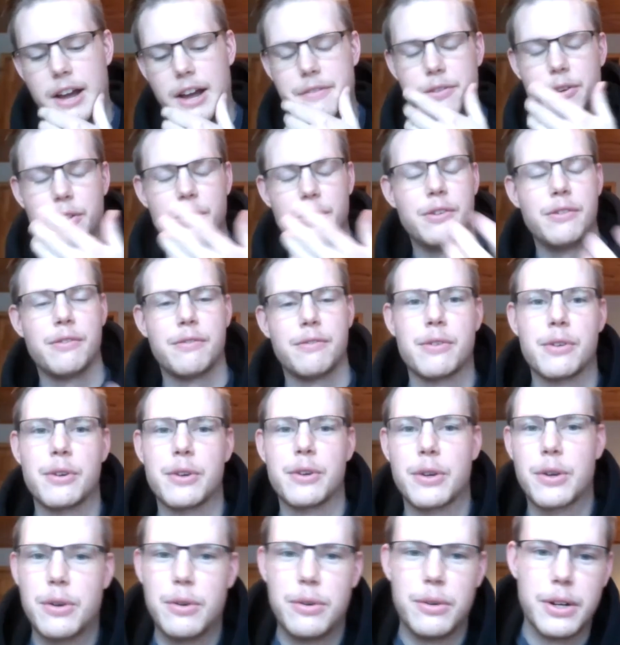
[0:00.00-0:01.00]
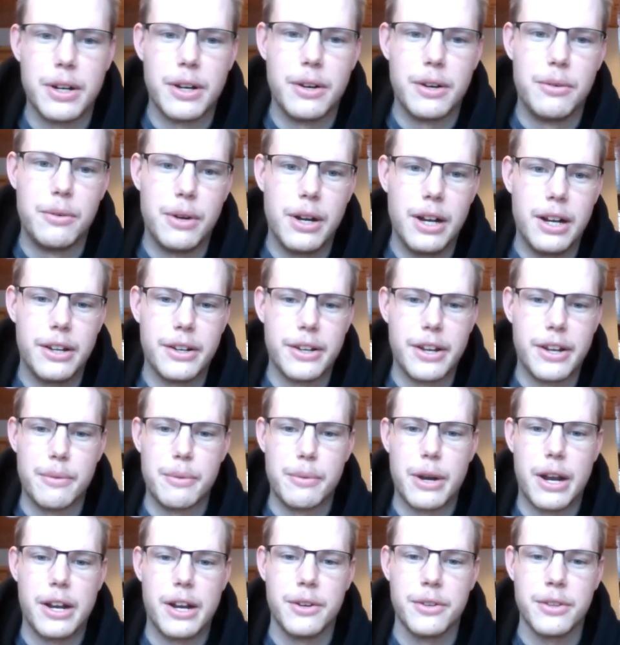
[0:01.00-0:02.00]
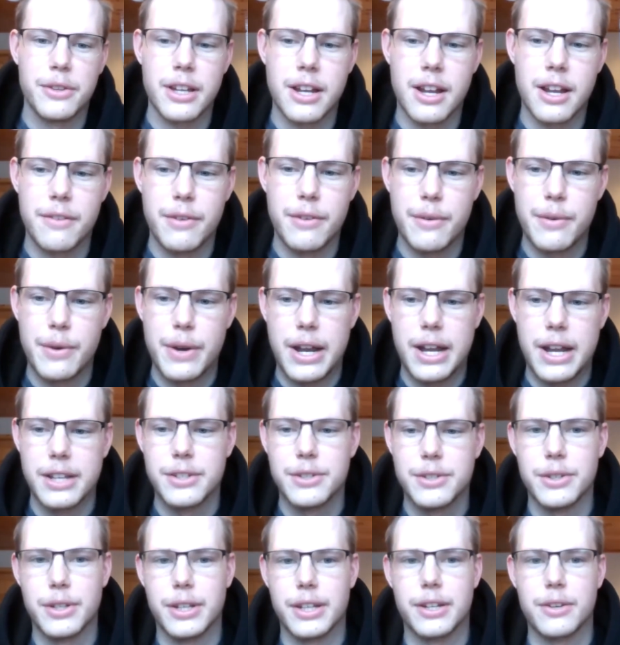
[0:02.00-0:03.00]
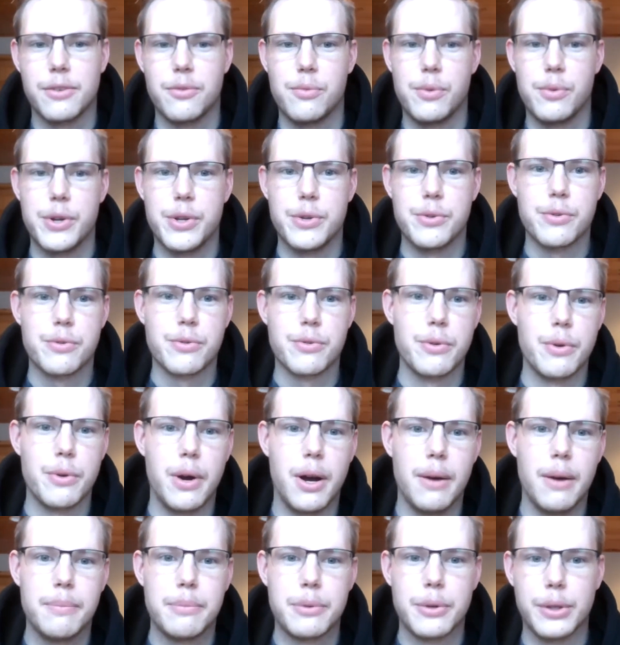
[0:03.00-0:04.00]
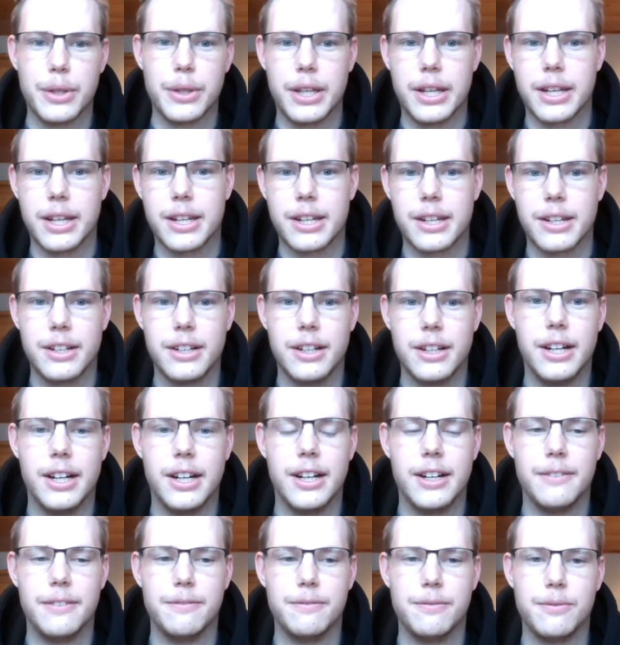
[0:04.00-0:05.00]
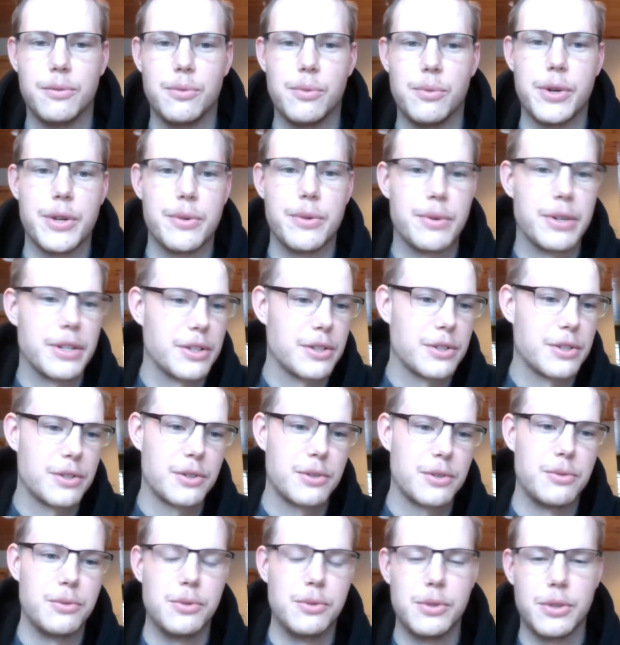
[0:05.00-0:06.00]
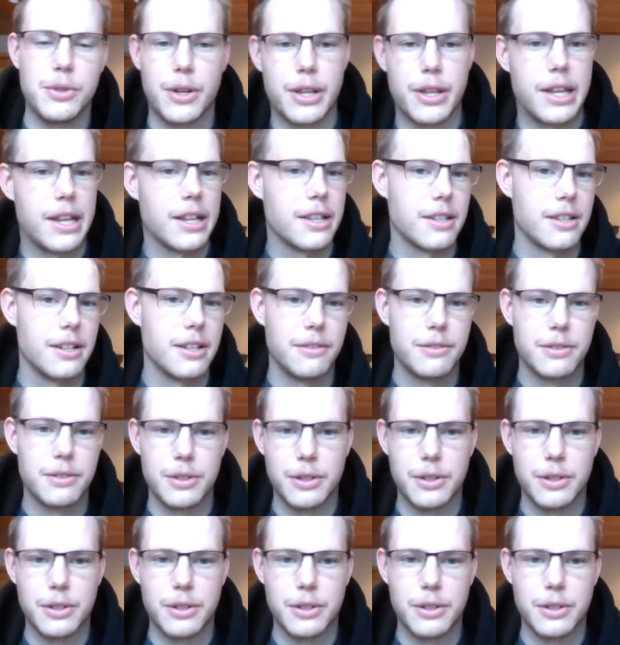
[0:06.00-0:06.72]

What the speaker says: I've known you for quite a while now, but I don't think I've ever asked you like where you grew up or like where you went to school, all that stuff.